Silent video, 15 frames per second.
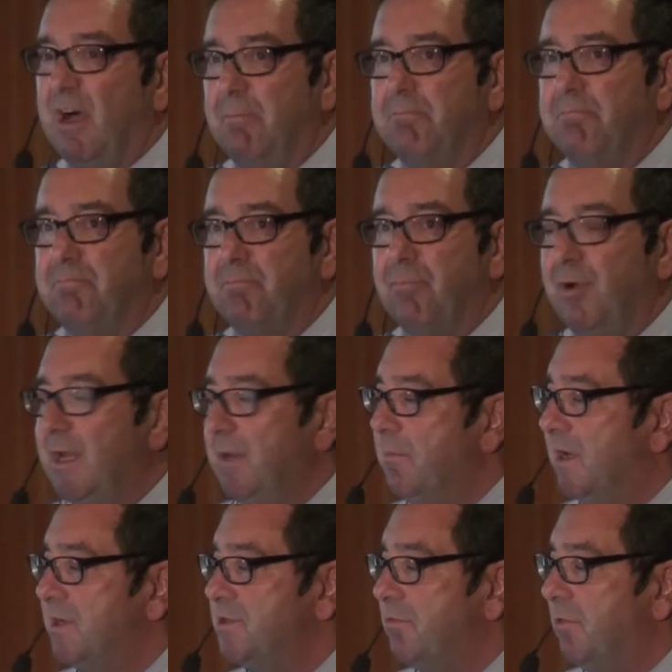I'm
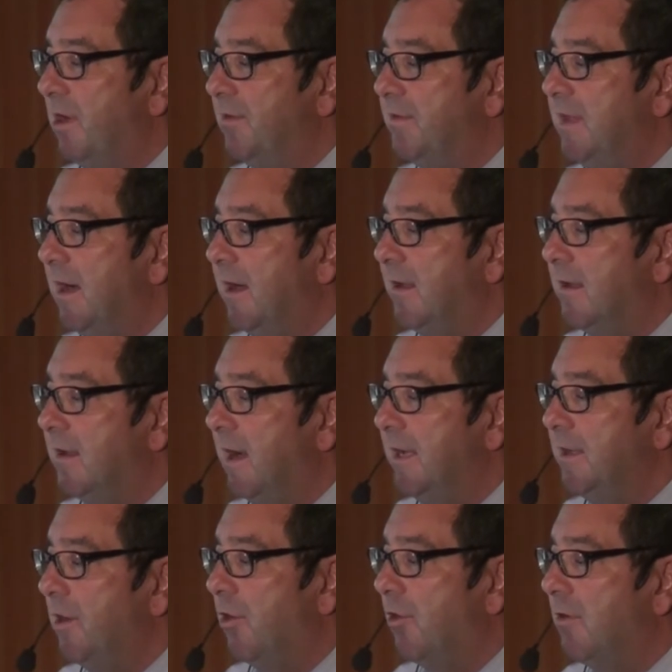pretty much well done,
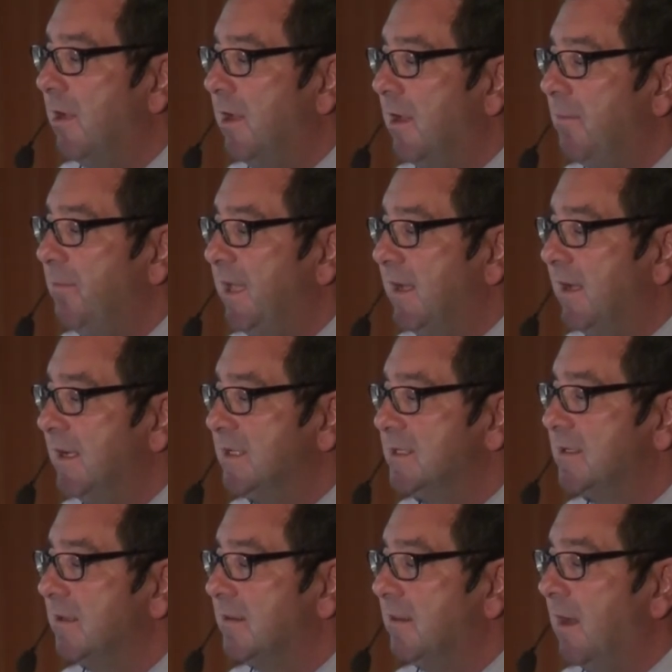I know,
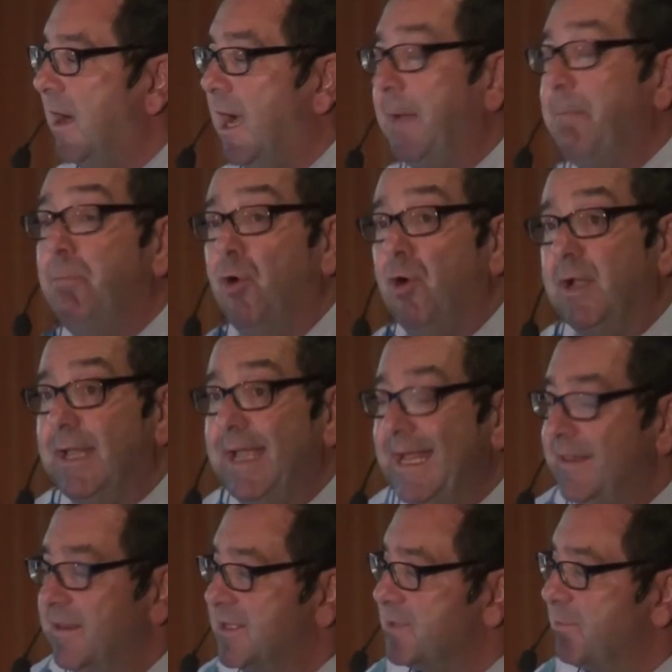because I
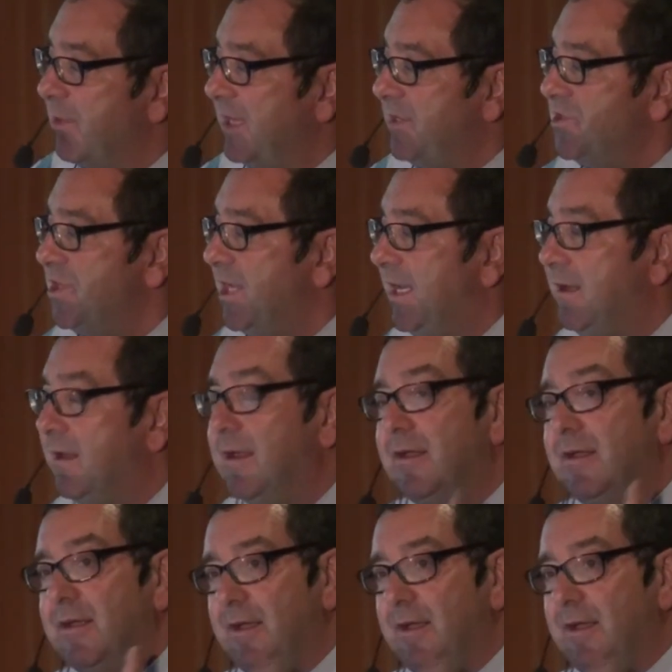put in the spreadsheet